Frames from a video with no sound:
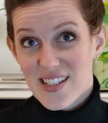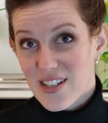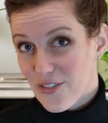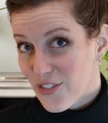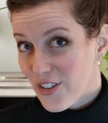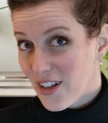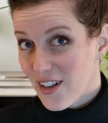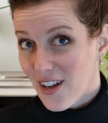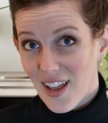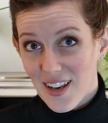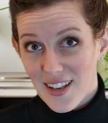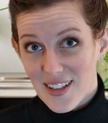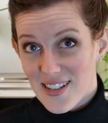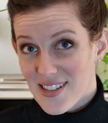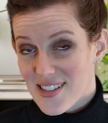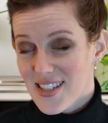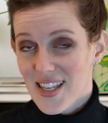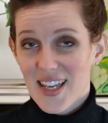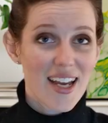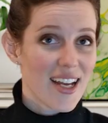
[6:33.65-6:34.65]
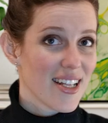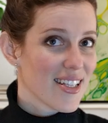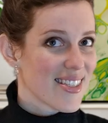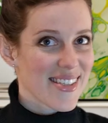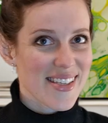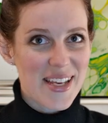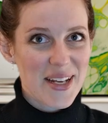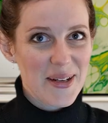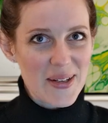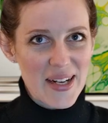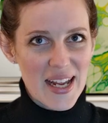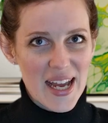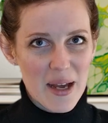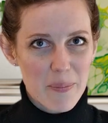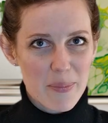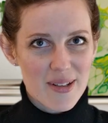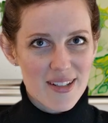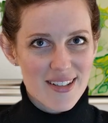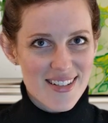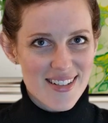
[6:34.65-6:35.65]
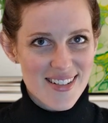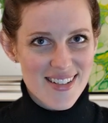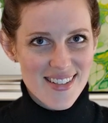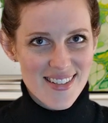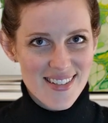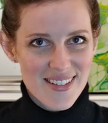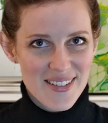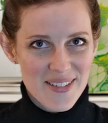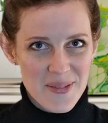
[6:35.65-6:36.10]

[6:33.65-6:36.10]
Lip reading: different colors and seeing what happens.